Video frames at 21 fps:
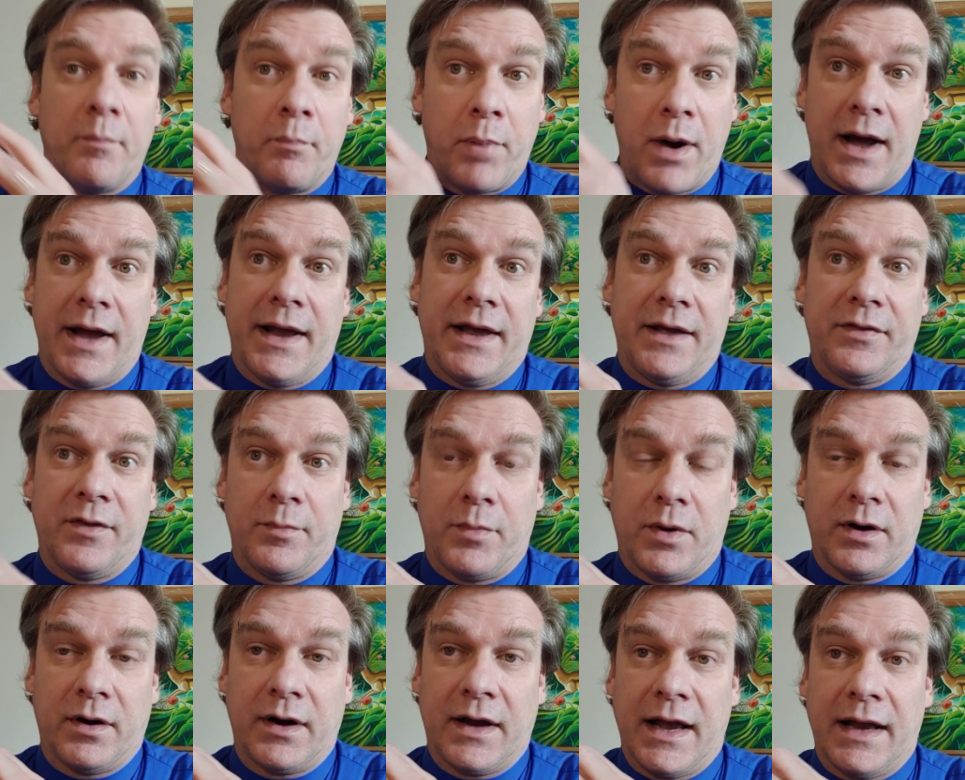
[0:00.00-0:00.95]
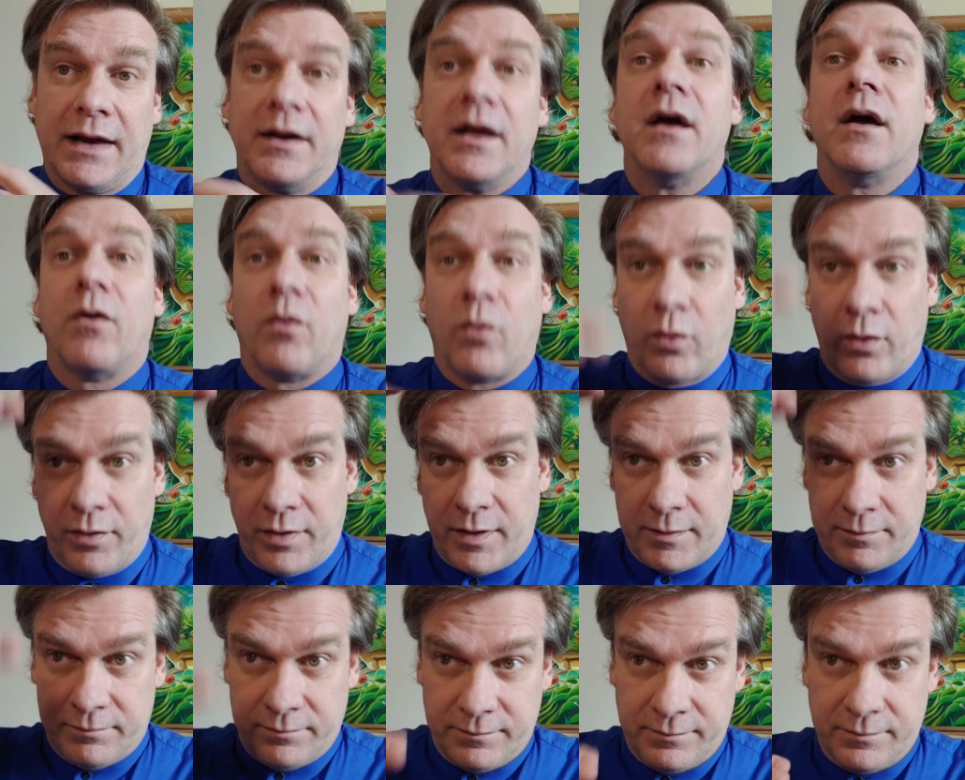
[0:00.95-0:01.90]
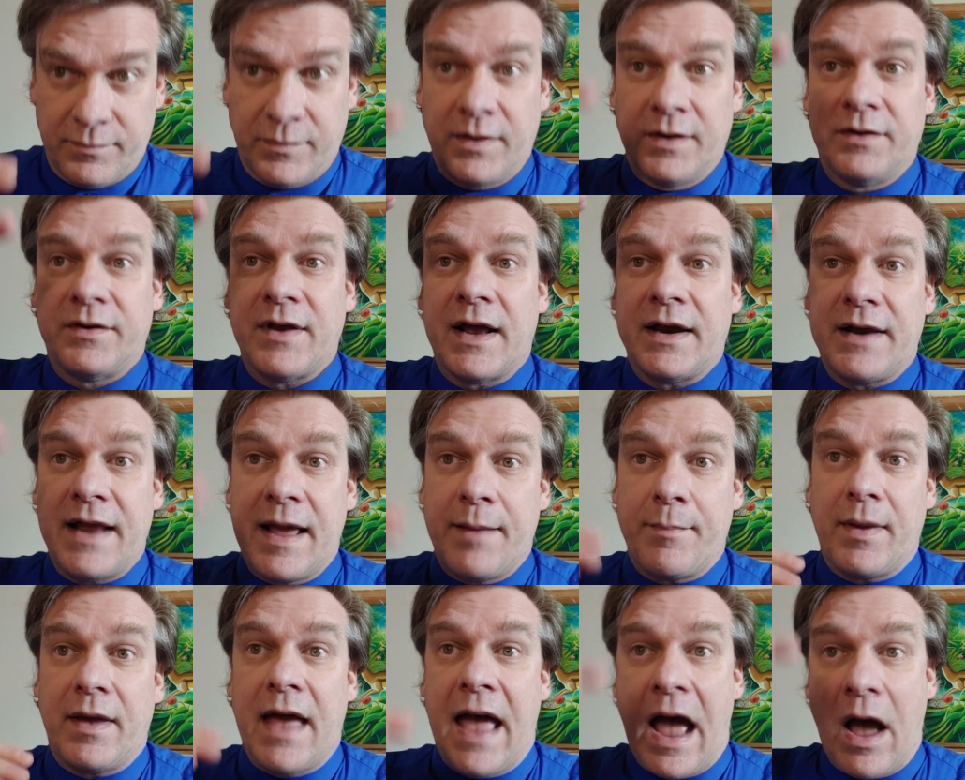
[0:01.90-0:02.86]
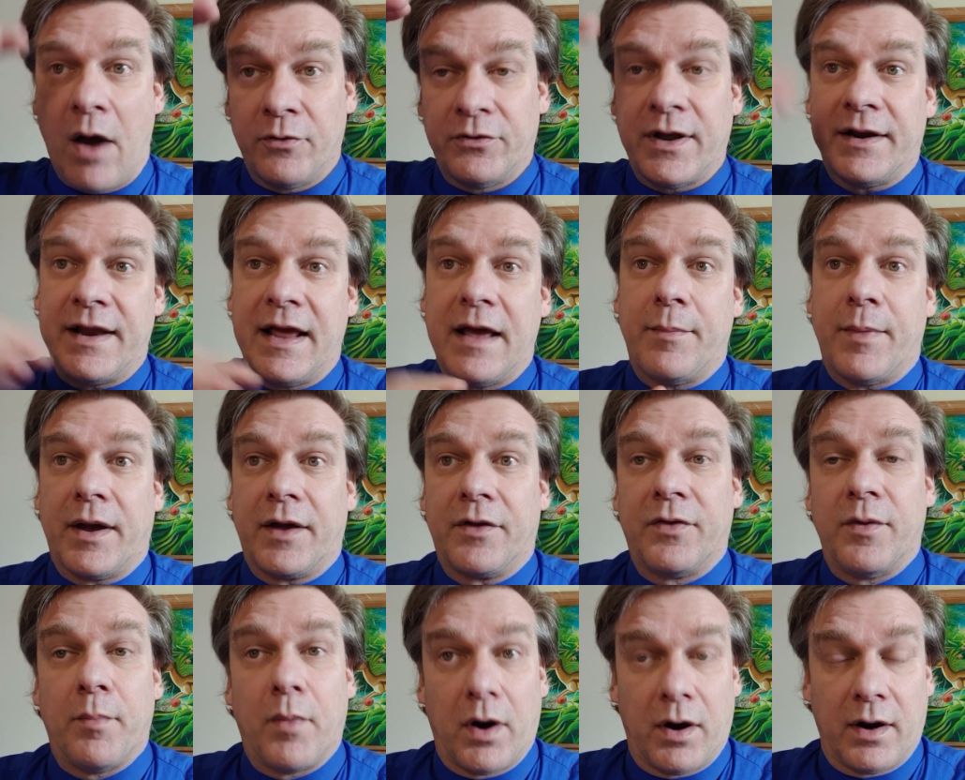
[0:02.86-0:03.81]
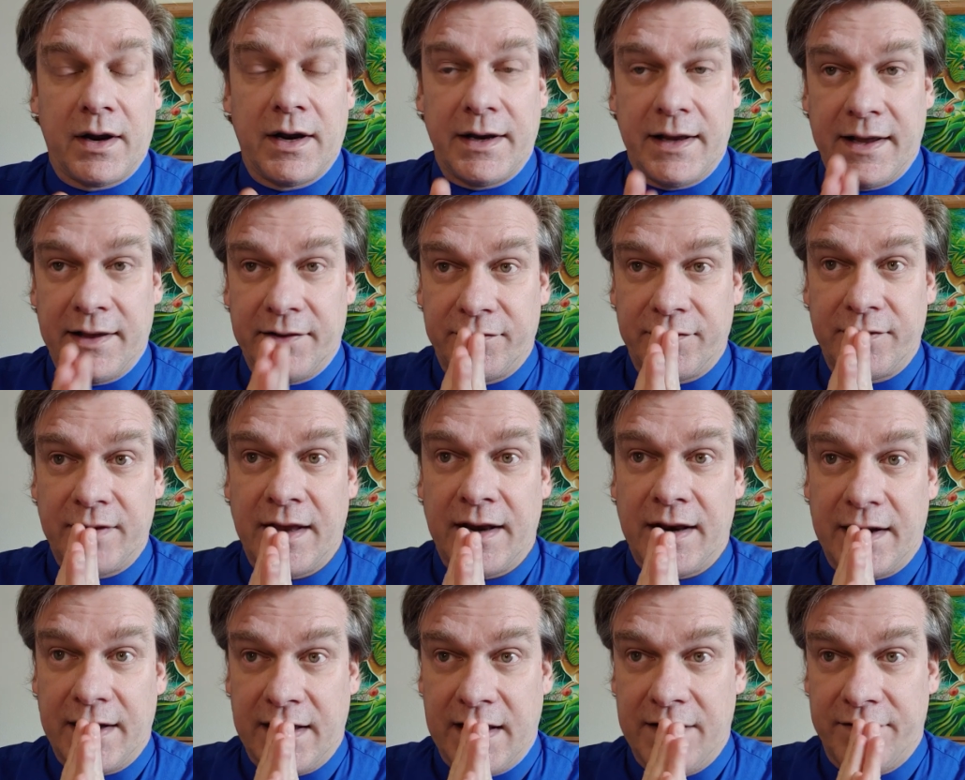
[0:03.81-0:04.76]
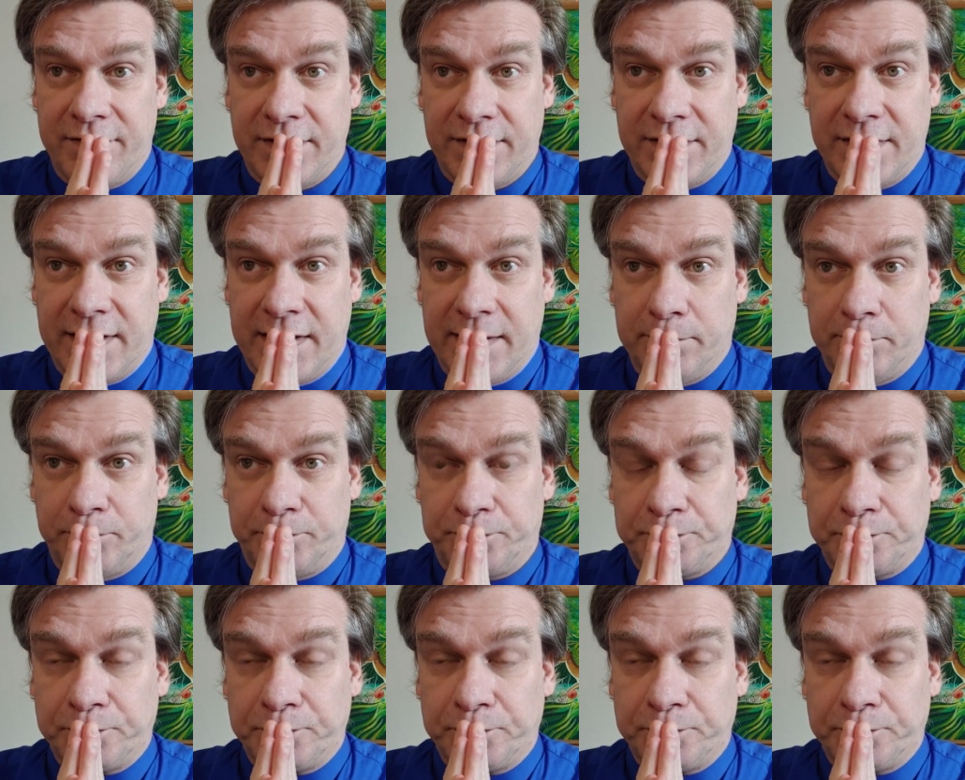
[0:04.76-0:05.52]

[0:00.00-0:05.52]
Buying the market, or the dynamic, how dynamic the market is at any given time.